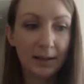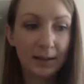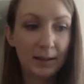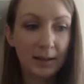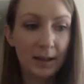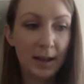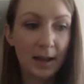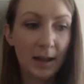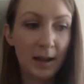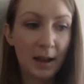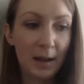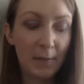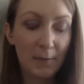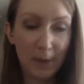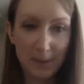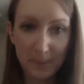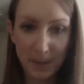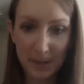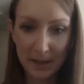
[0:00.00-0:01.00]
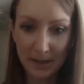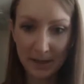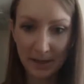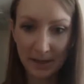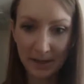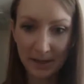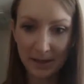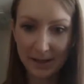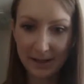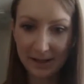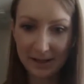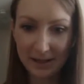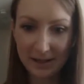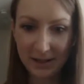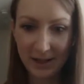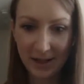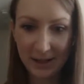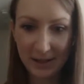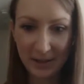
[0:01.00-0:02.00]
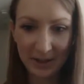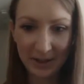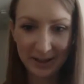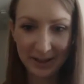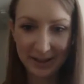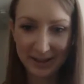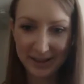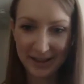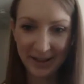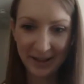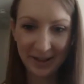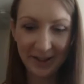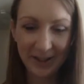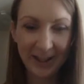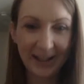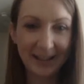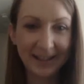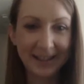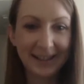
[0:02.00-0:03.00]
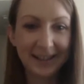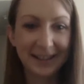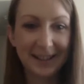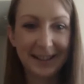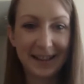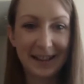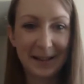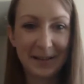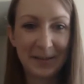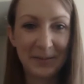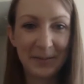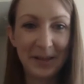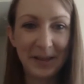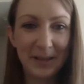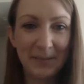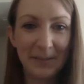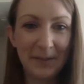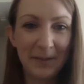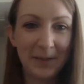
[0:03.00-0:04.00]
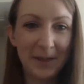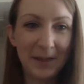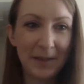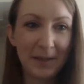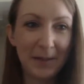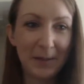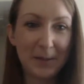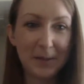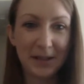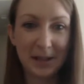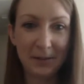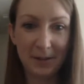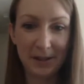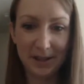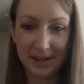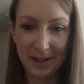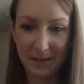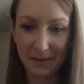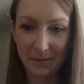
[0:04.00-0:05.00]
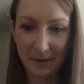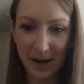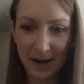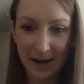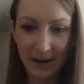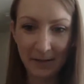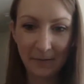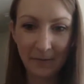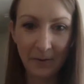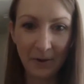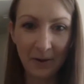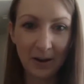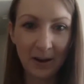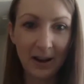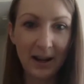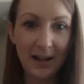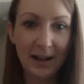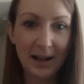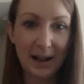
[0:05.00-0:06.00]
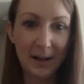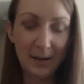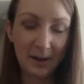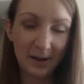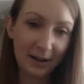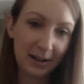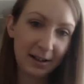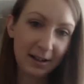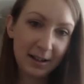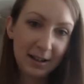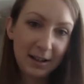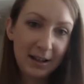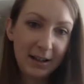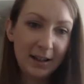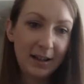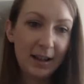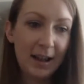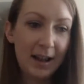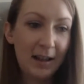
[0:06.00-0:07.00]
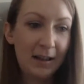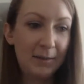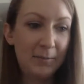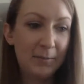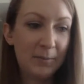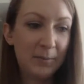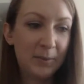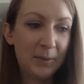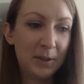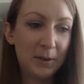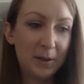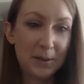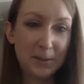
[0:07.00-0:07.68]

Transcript: Uh, I one mentored Jack Melnick. Shout out Jack. Um, that I meet with every Monday, Wednesday, Friday for an hour. Um, so it's really